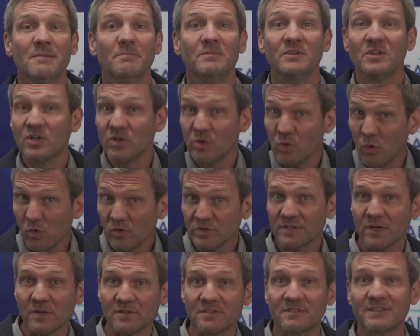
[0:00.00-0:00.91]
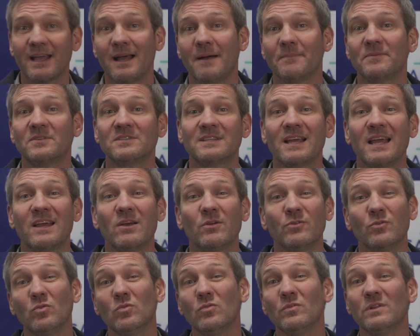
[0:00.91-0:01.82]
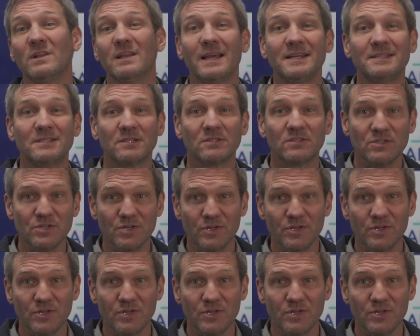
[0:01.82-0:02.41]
But you can also stay up to date on all the latest